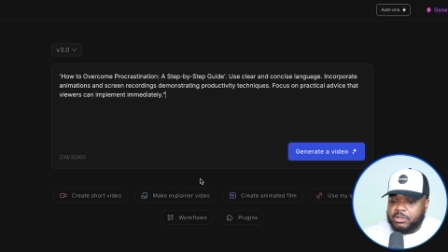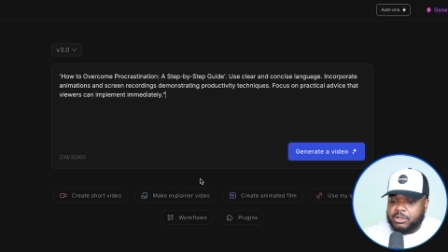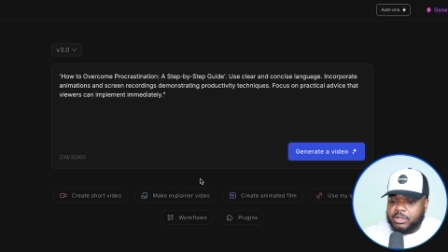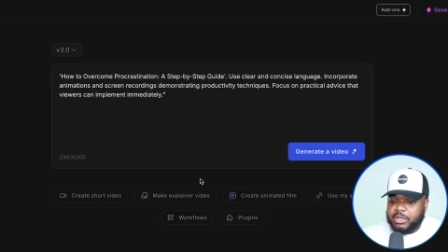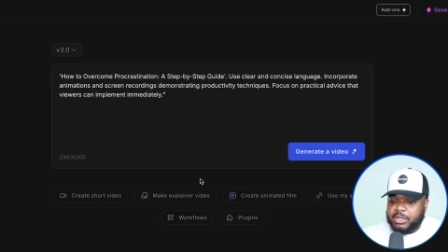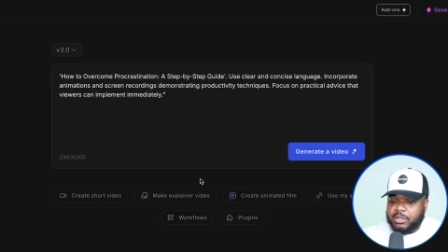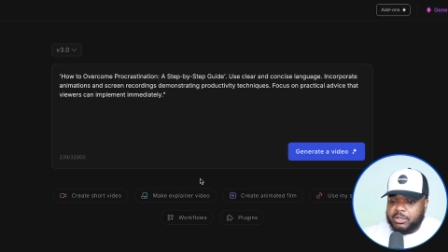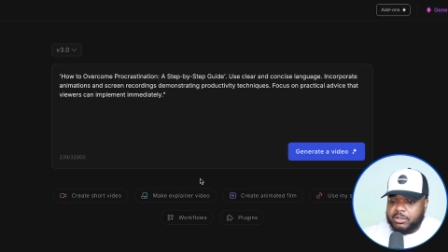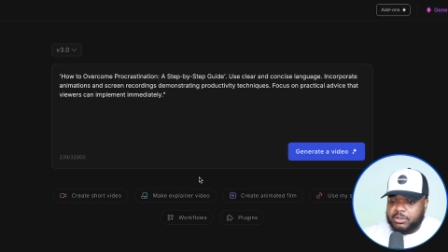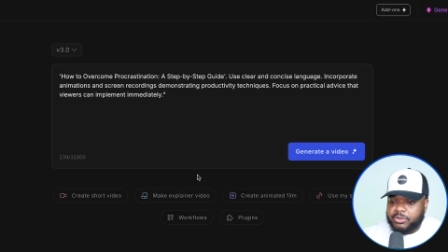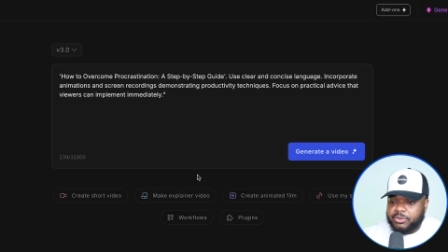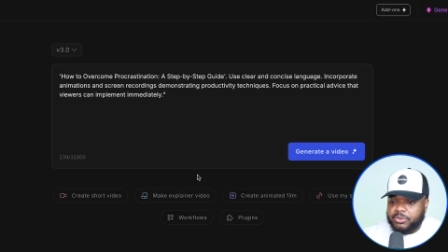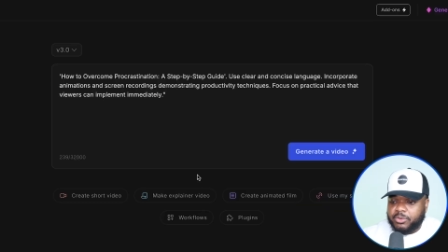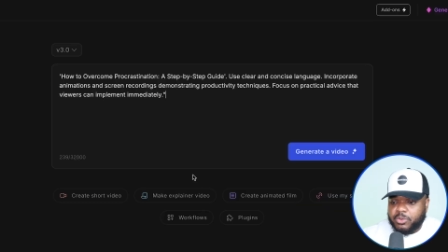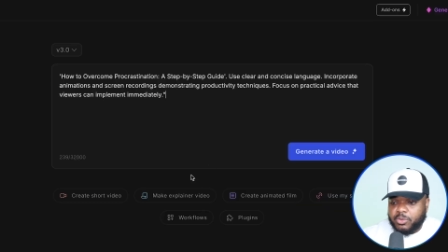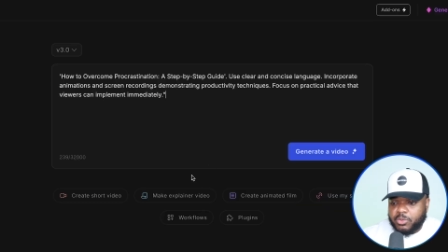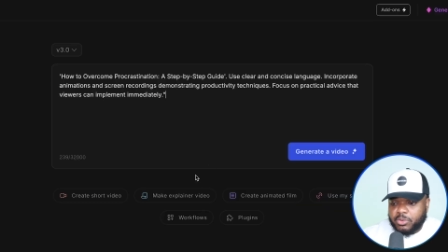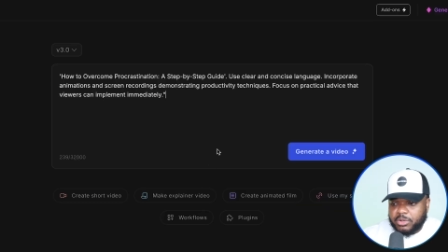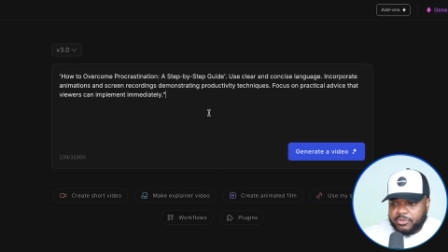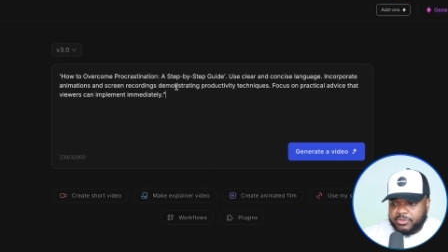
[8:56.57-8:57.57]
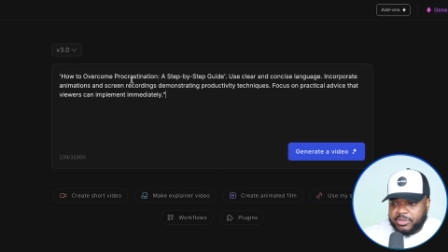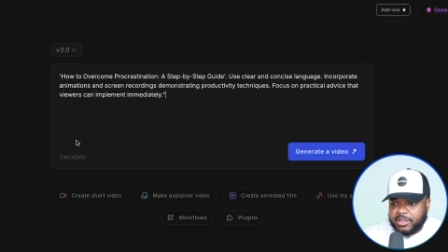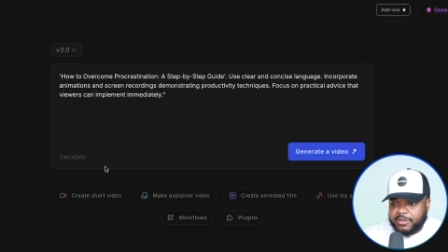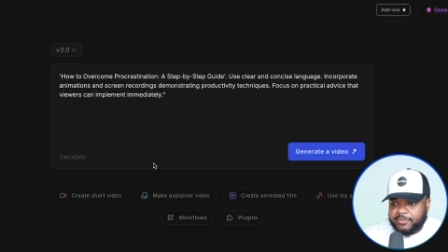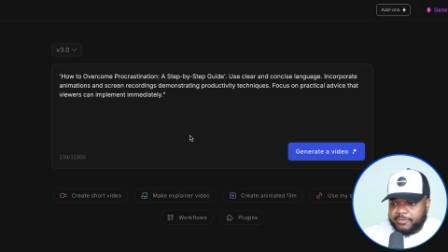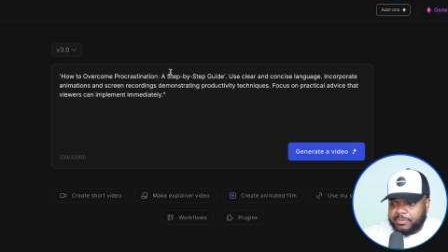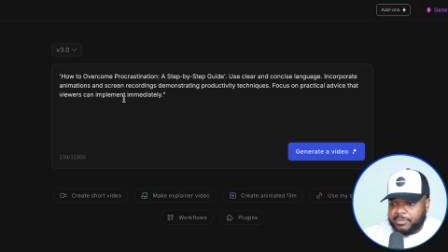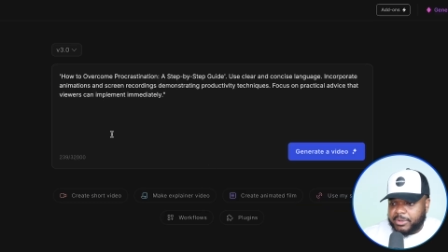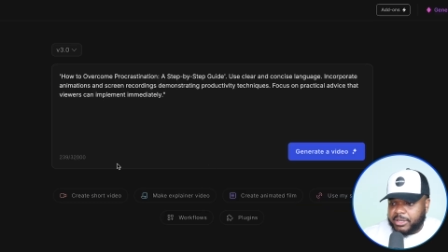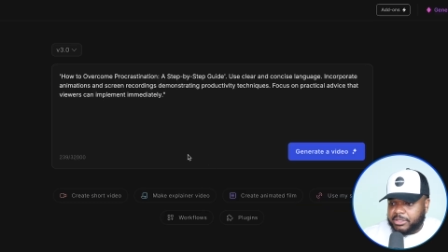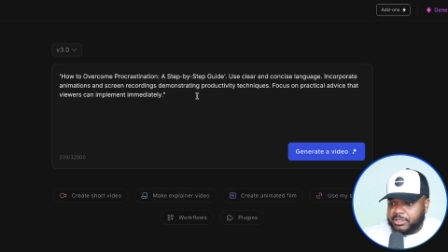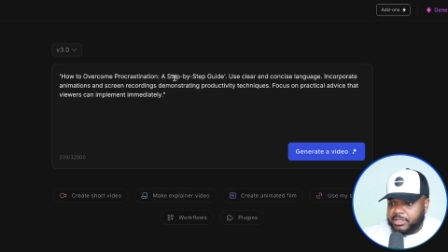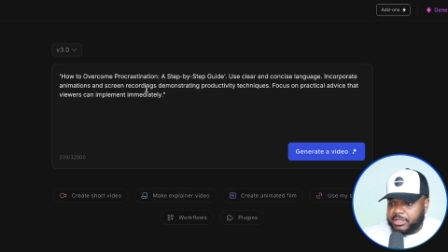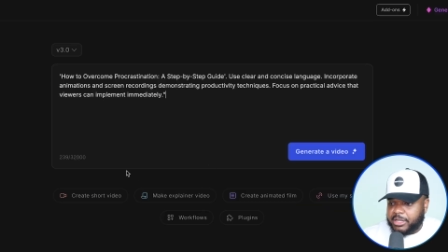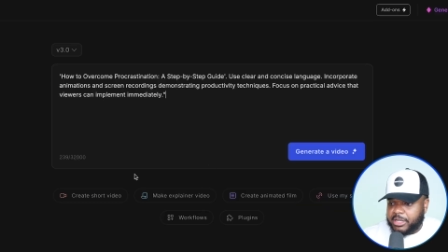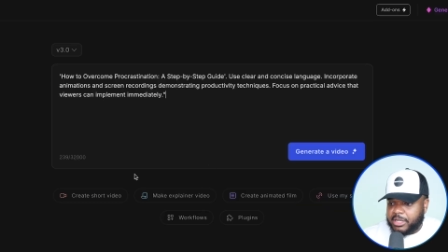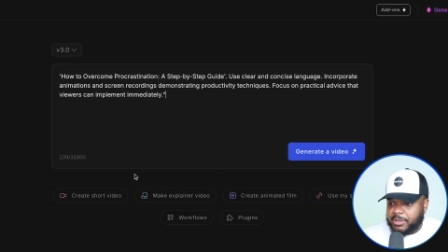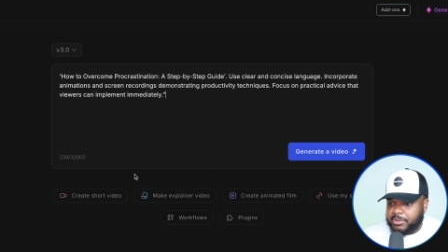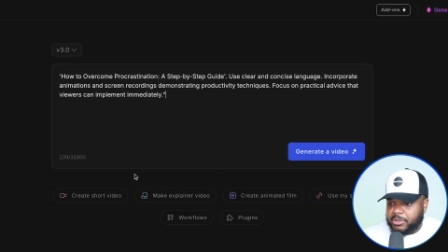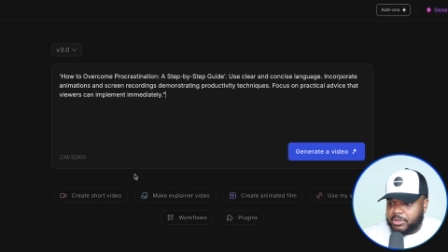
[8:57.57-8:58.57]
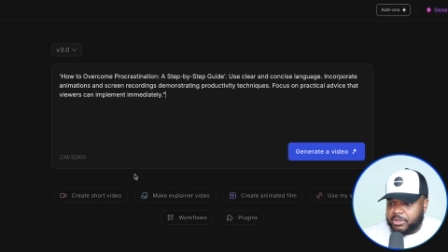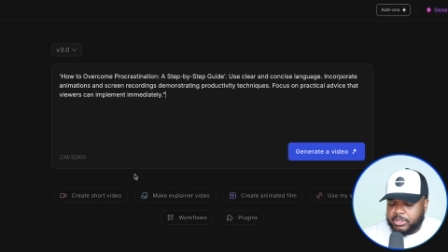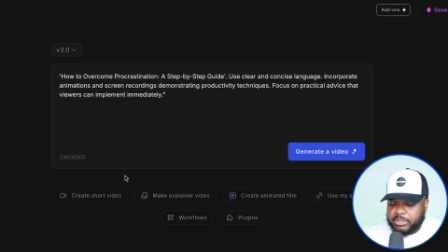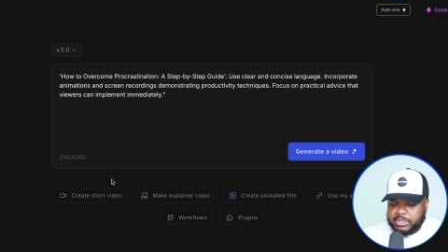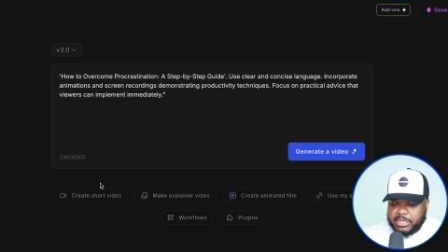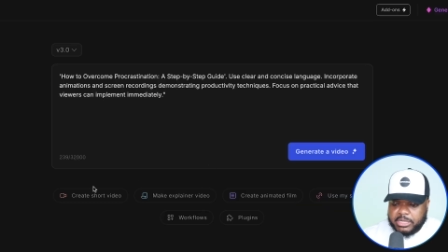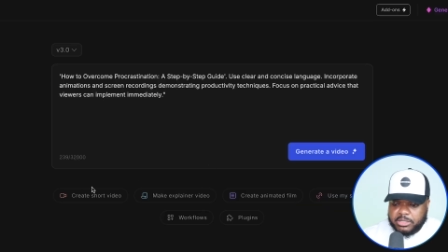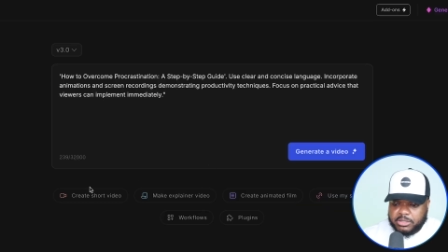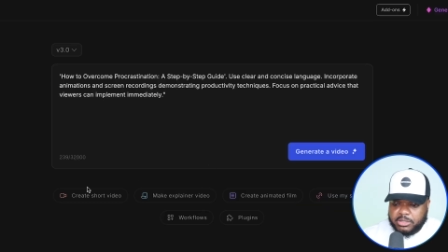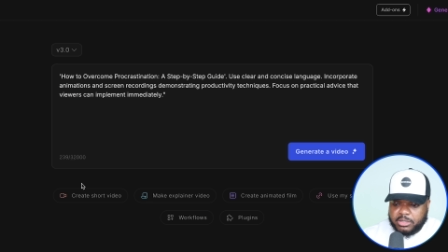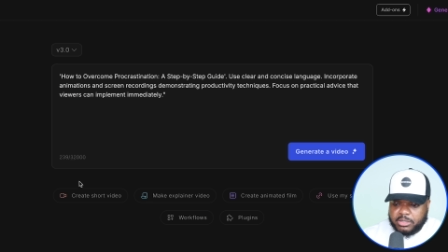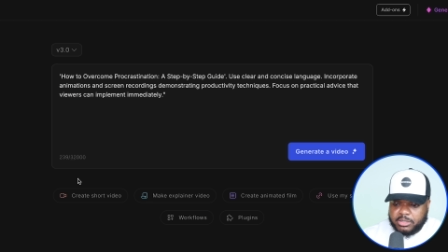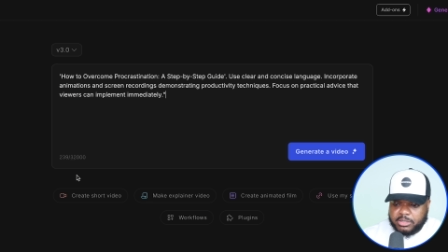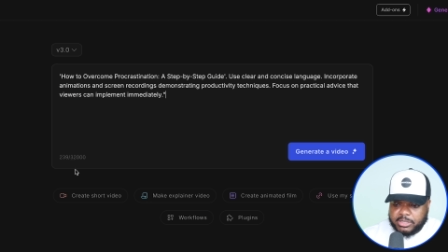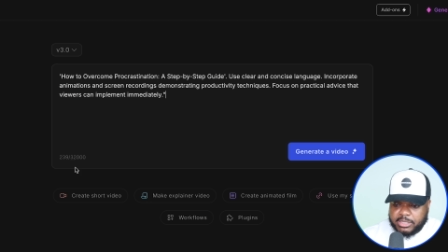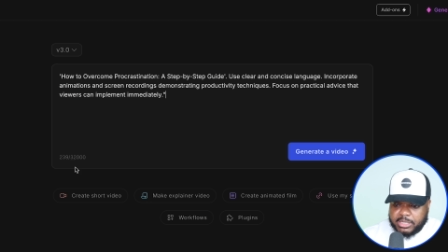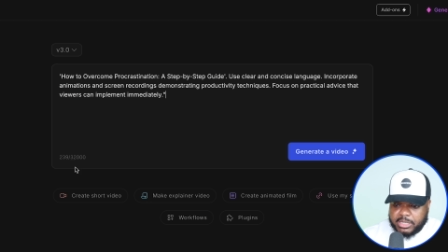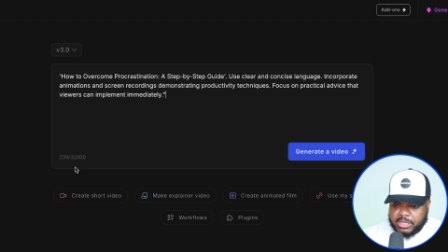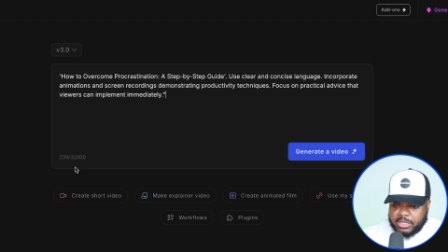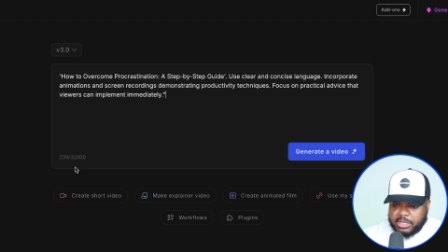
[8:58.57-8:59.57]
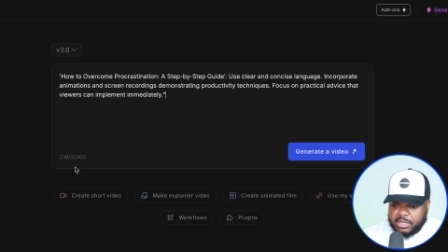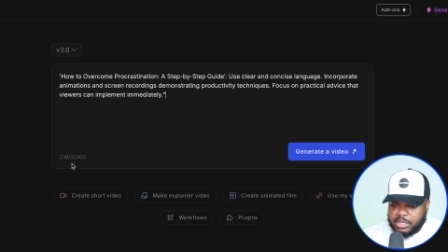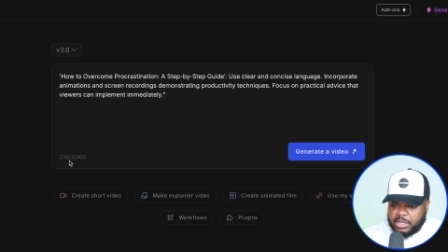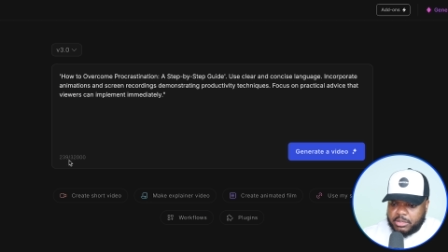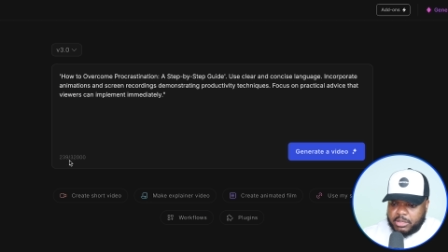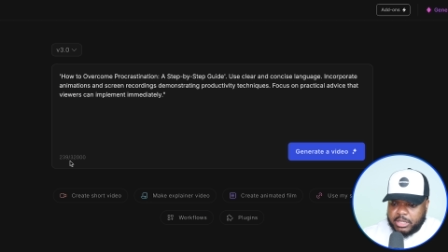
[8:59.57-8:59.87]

You can include all of the information here because as you can see,